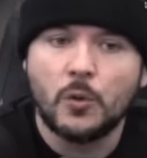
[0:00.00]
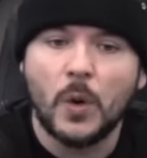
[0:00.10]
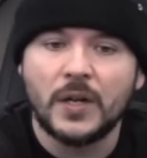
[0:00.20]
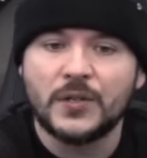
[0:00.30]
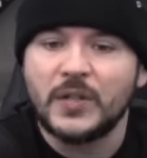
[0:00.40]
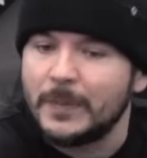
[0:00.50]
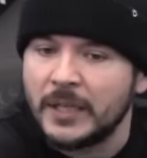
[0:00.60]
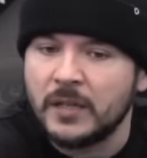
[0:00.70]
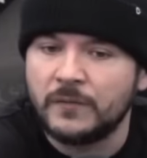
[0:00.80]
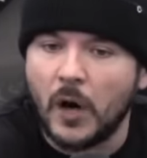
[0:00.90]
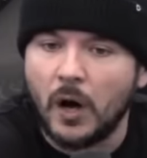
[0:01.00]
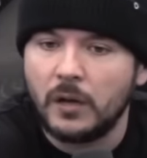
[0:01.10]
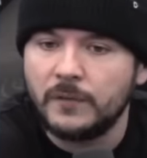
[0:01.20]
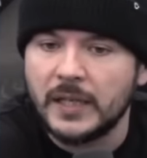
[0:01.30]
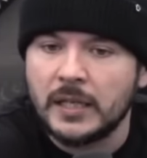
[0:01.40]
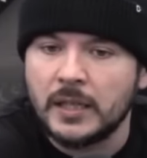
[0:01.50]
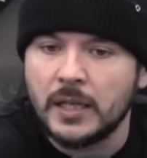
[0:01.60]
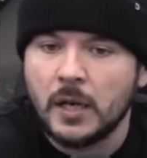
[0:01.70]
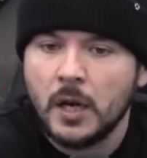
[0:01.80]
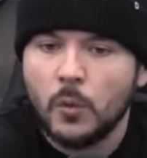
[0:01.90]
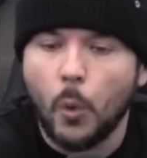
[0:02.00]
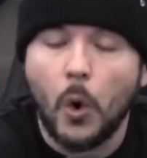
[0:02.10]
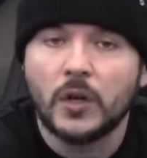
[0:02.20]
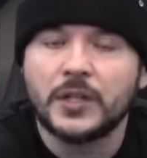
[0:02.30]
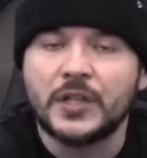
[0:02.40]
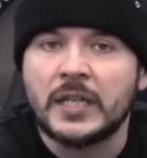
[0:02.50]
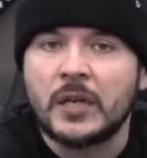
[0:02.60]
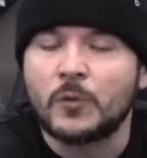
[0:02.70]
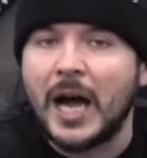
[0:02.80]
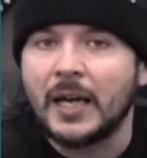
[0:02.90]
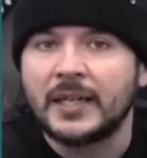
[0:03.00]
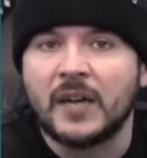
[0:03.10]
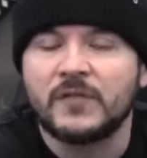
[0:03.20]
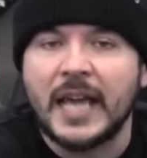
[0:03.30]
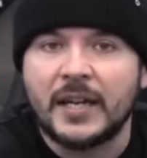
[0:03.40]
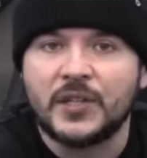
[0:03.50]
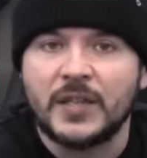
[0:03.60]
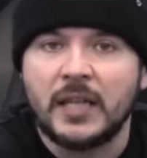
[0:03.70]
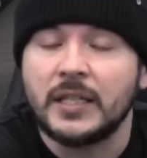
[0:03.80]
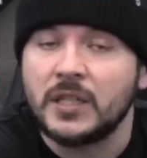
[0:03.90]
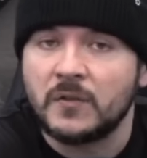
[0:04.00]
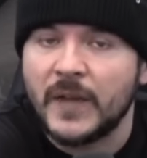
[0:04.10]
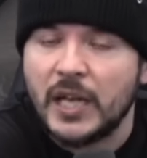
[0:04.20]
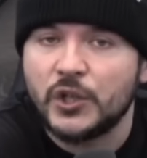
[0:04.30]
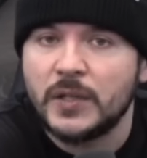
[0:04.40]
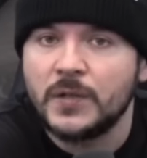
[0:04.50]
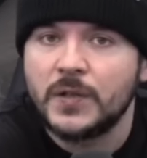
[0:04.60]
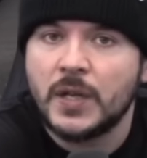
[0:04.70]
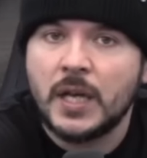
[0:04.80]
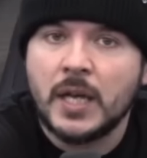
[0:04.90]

He was deeply involved in the wars in Iraq and Afghanistan, these invasions.